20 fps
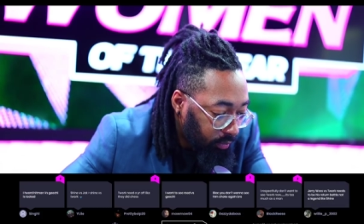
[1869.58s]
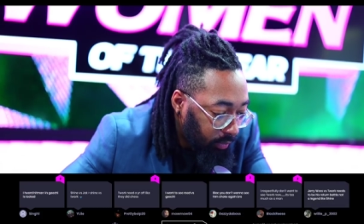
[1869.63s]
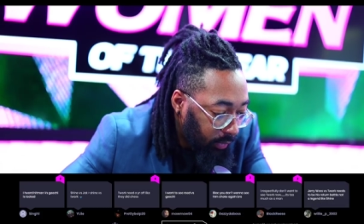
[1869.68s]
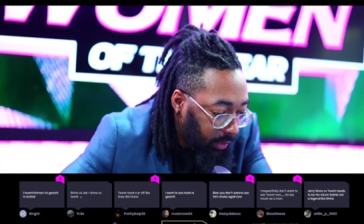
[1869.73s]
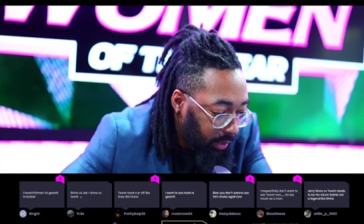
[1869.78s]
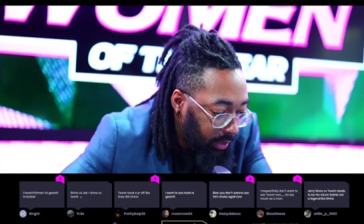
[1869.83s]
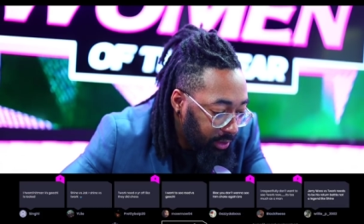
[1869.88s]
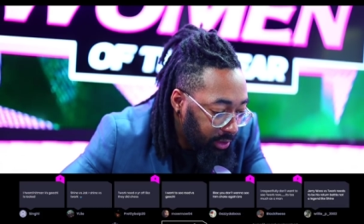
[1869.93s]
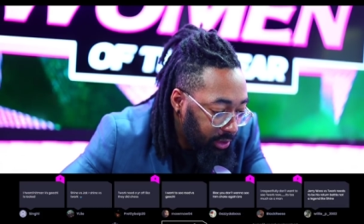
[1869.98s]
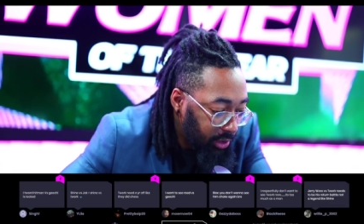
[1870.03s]

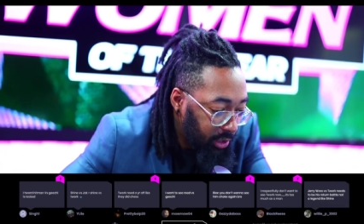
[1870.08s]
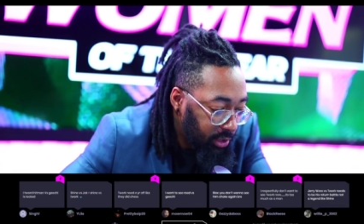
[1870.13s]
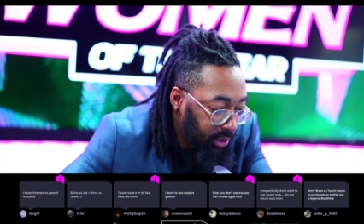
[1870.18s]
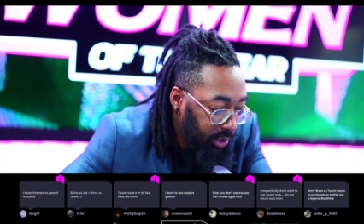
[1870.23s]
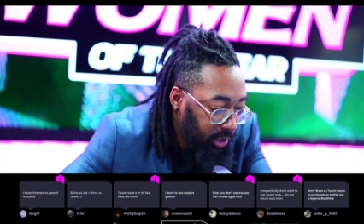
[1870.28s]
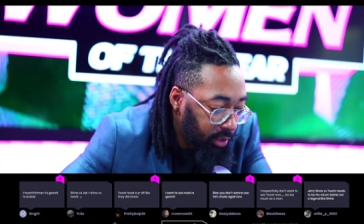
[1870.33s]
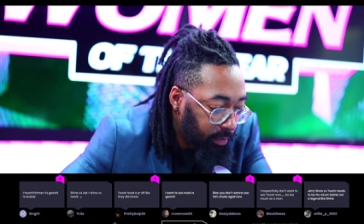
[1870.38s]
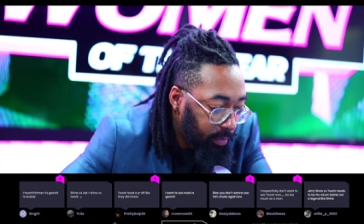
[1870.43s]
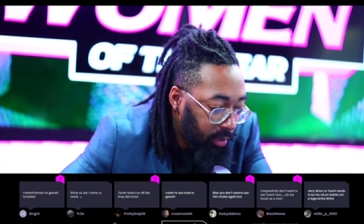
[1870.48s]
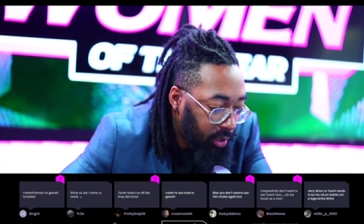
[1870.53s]
Jeezy
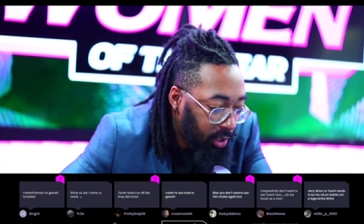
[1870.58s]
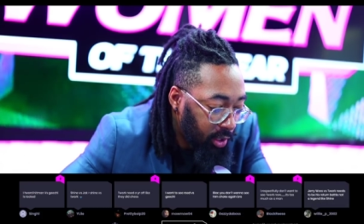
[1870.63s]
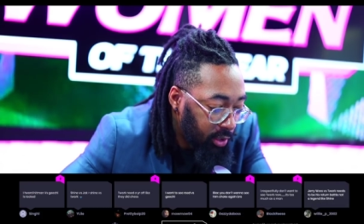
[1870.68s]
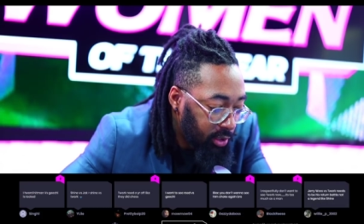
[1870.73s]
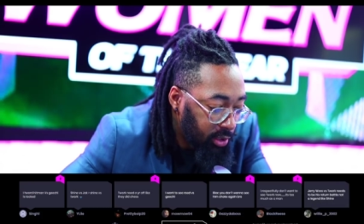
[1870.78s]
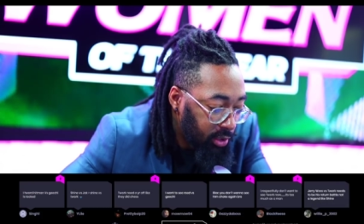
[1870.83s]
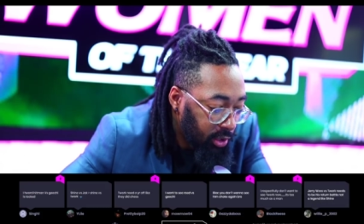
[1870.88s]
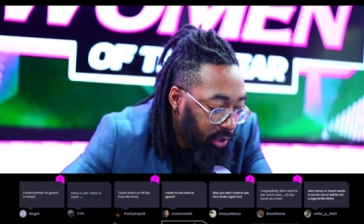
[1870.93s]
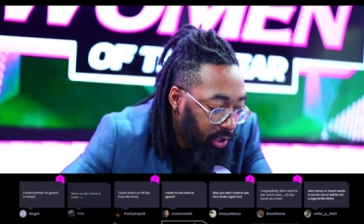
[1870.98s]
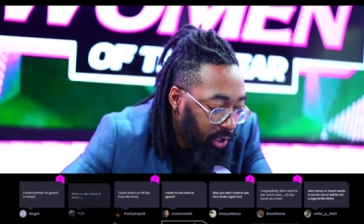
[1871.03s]
the
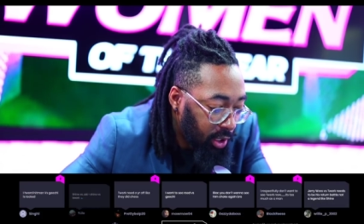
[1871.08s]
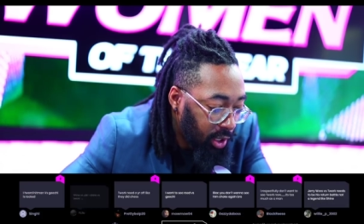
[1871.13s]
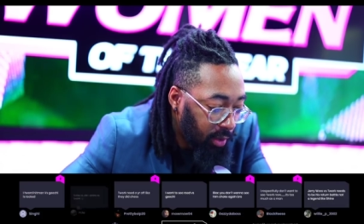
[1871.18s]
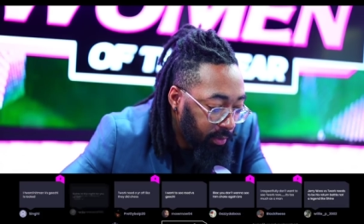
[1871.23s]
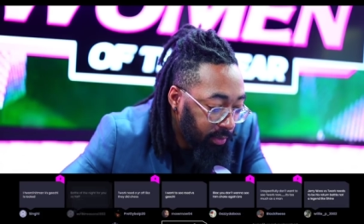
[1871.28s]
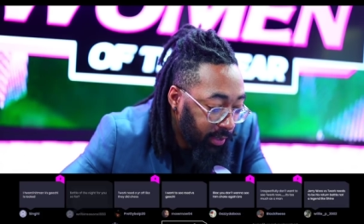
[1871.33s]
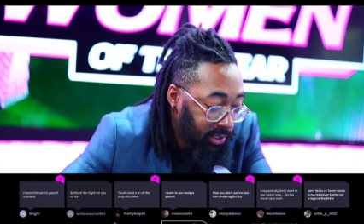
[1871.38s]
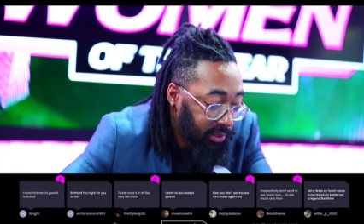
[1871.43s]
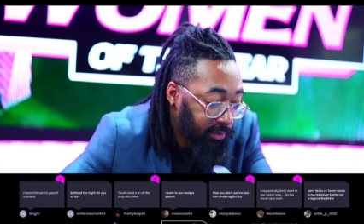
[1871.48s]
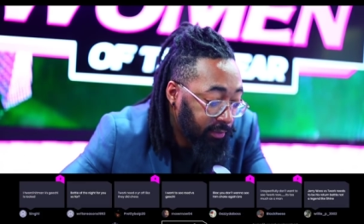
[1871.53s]
boss. Um,
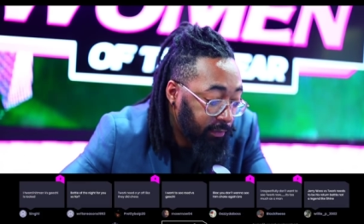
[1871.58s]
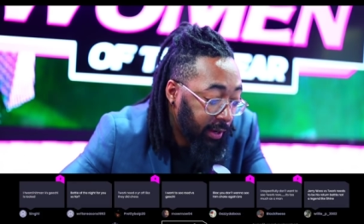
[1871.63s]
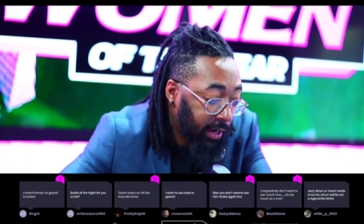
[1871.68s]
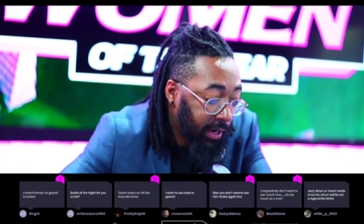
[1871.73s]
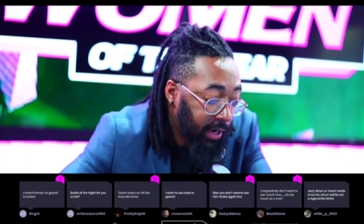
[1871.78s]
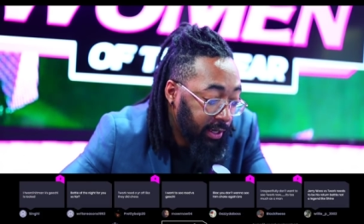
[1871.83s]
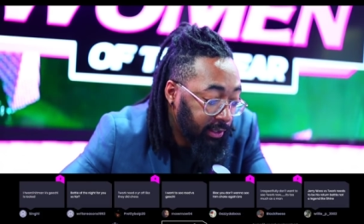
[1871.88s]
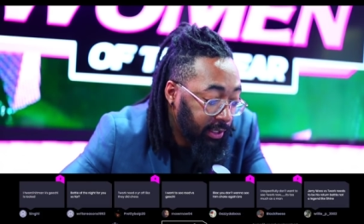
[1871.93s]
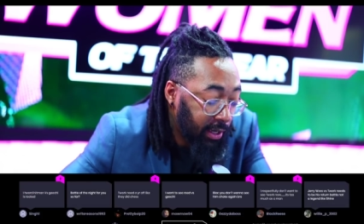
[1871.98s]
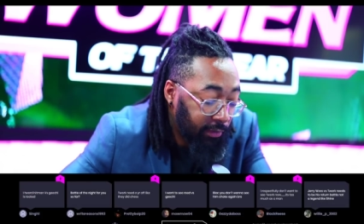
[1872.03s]
that's a fact.
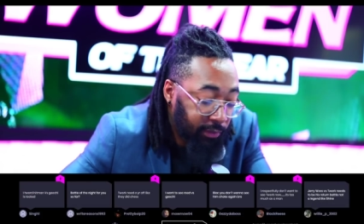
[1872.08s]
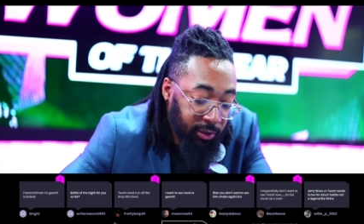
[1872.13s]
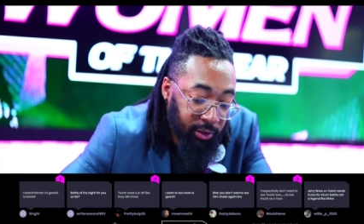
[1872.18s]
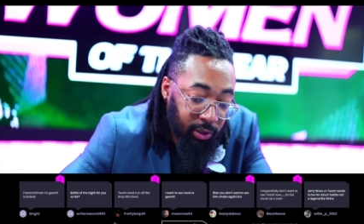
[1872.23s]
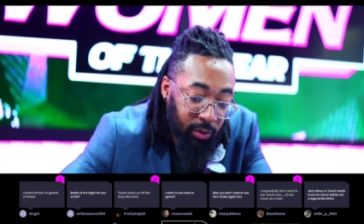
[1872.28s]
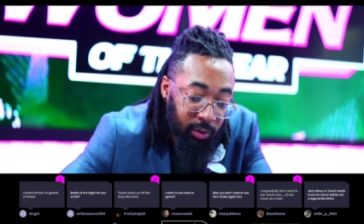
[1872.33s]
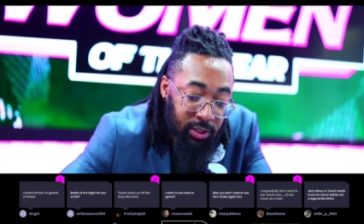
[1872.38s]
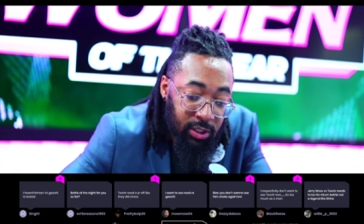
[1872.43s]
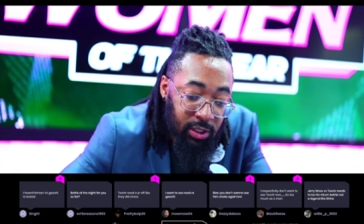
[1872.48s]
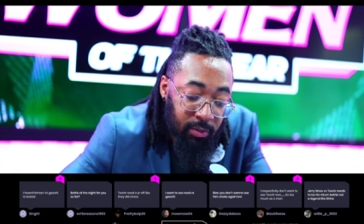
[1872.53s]
I definitely don't
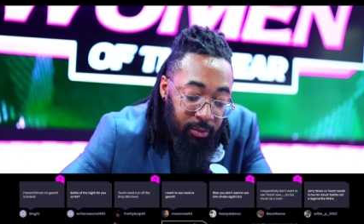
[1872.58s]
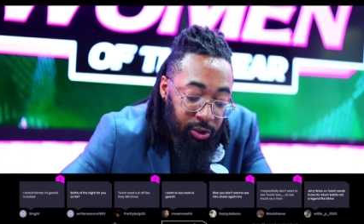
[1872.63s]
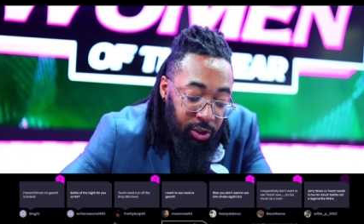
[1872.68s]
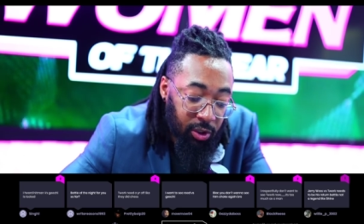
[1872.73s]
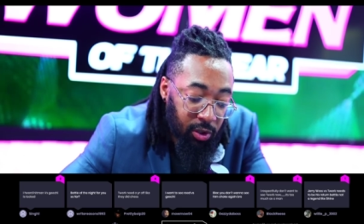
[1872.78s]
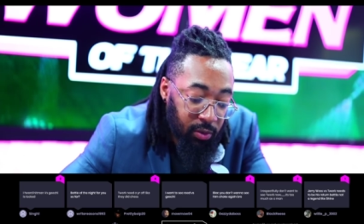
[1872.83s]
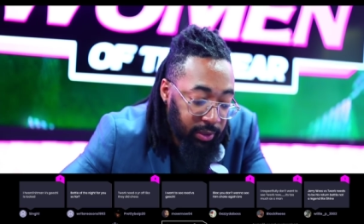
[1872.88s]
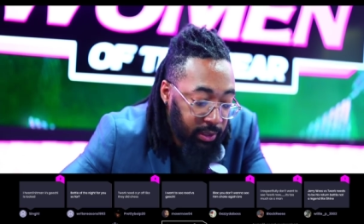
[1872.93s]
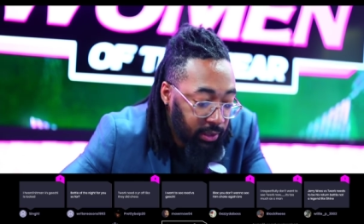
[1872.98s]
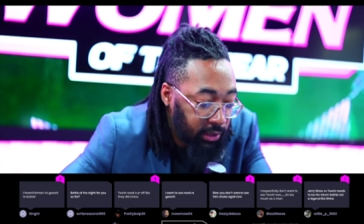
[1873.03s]
want to see him
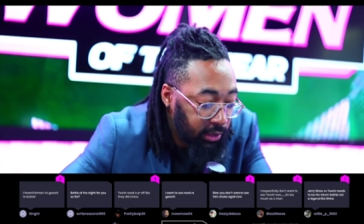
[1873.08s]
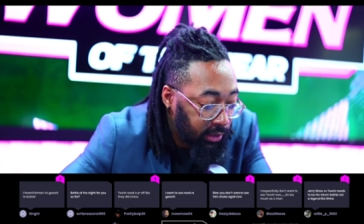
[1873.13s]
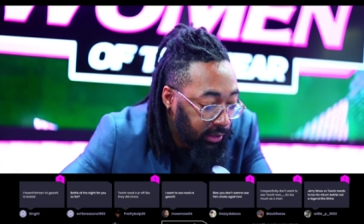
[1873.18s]
choke.